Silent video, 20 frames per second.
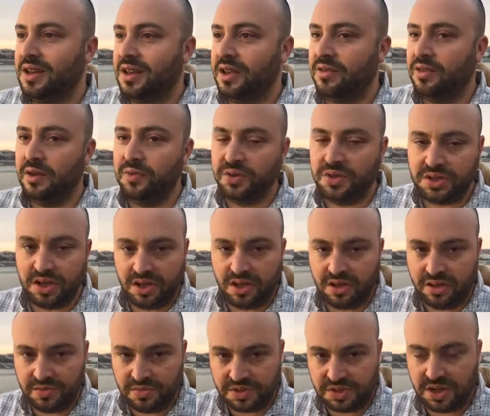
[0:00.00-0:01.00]
and they were
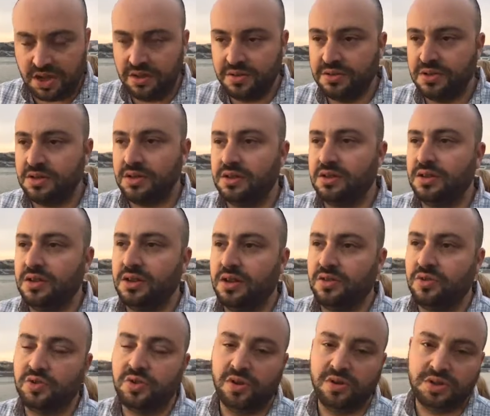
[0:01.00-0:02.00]
taken themselves
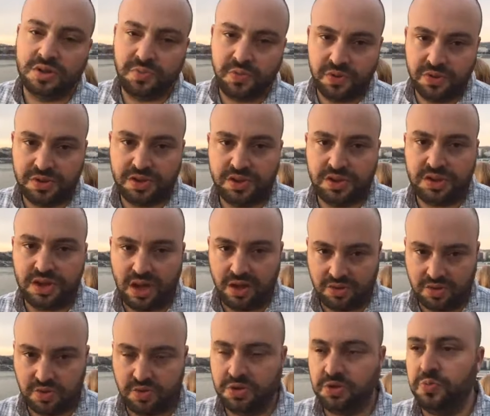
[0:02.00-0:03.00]
and transported to
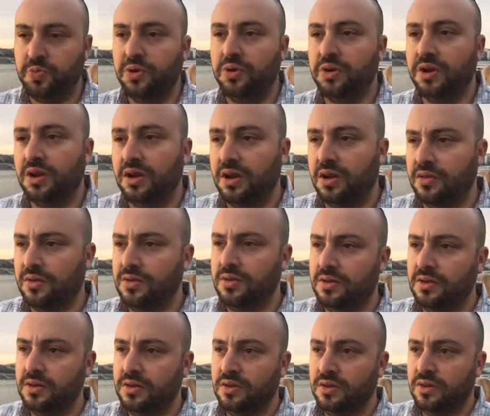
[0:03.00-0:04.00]
Auschwitz-Birkenau,
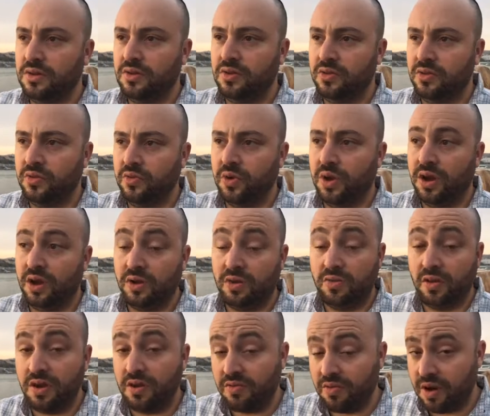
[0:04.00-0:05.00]
where her
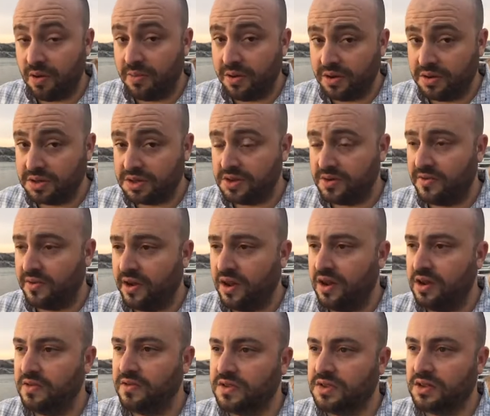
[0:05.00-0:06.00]
great-grandparents
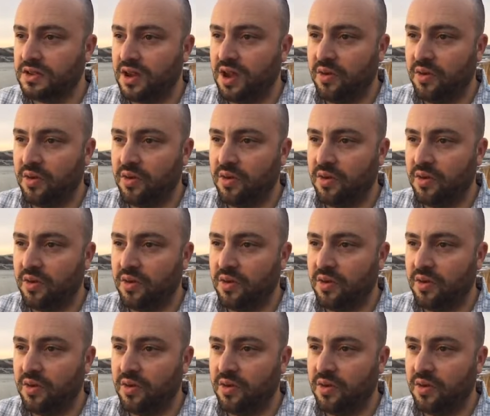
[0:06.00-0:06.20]
survived.